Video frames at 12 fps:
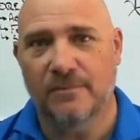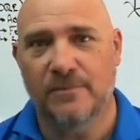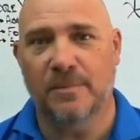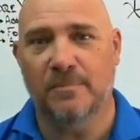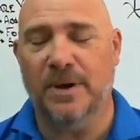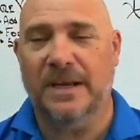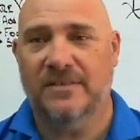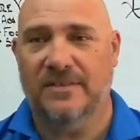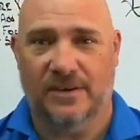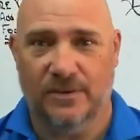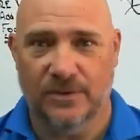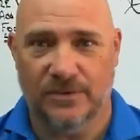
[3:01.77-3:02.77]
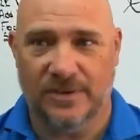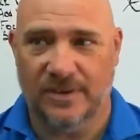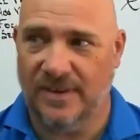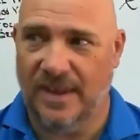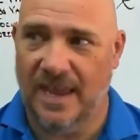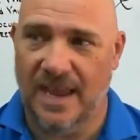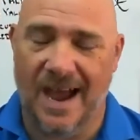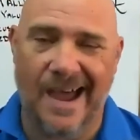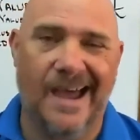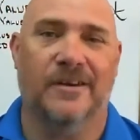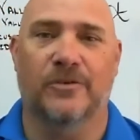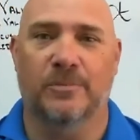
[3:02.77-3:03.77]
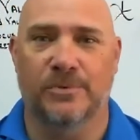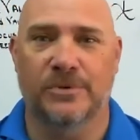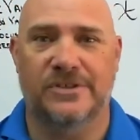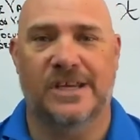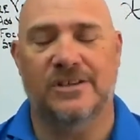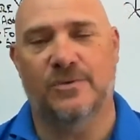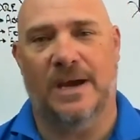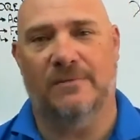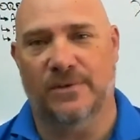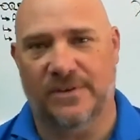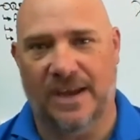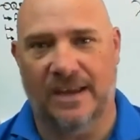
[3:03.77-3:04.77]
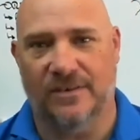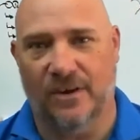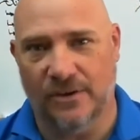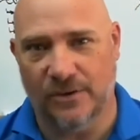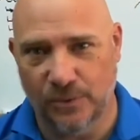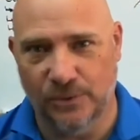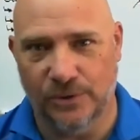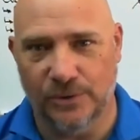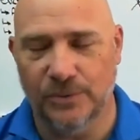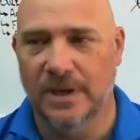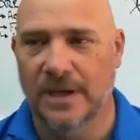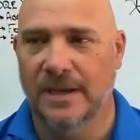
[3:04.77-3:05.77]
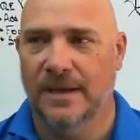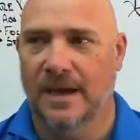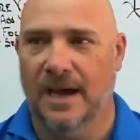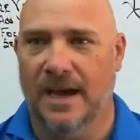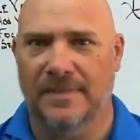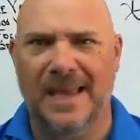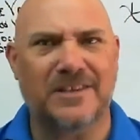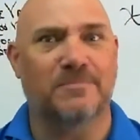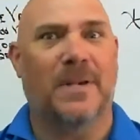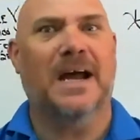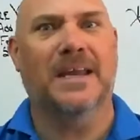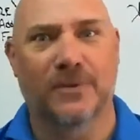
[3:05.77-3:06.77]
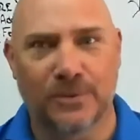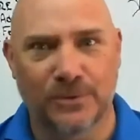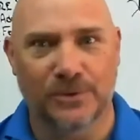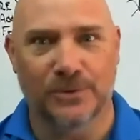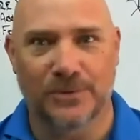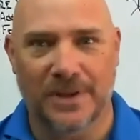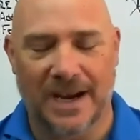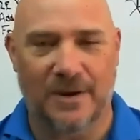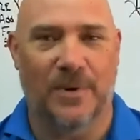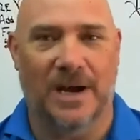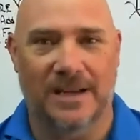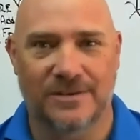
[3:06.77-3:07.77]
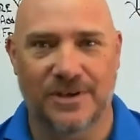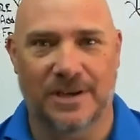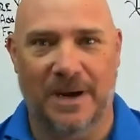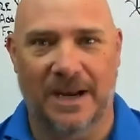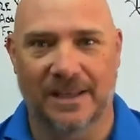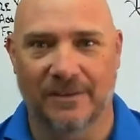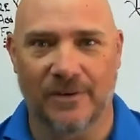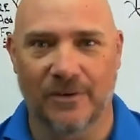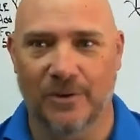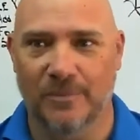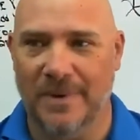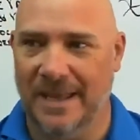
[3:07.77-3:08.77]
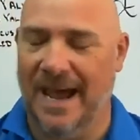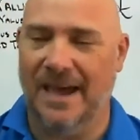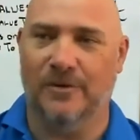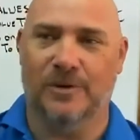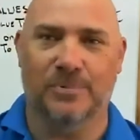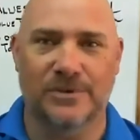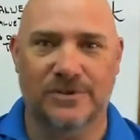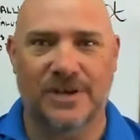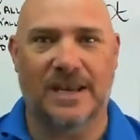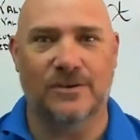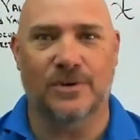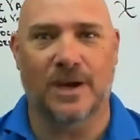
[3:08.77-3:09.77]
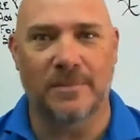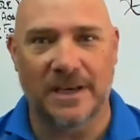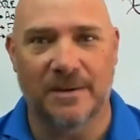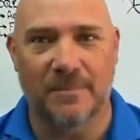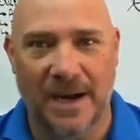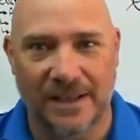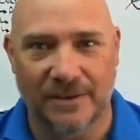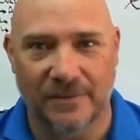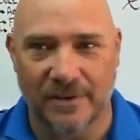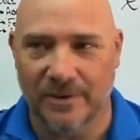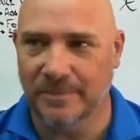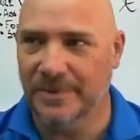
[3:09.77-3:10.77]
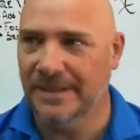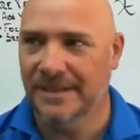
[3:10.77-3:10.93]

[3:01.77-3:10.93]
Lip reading: of the bicycles to say, I don't appreciate you advertising on Hulu. That's my Hulu that I watch in my living room, and I don't appreciate you coming into my living room.